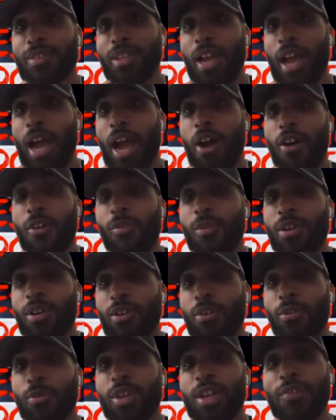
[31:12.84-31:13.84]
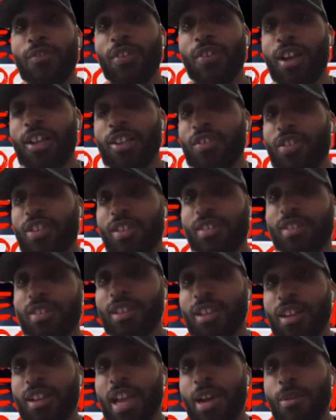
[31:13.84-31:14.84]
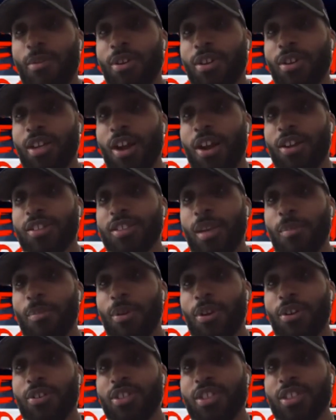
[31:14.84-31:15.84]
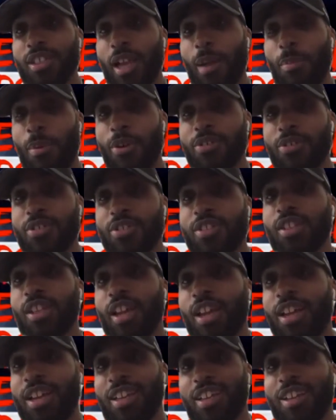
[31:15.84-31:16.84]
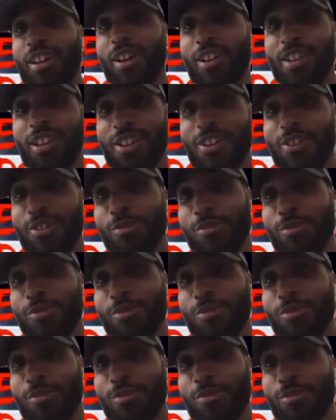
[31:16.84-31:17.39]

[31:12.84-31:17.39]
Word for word: I don't want no refunds for the, the network cards I purchased. I purchased like a year's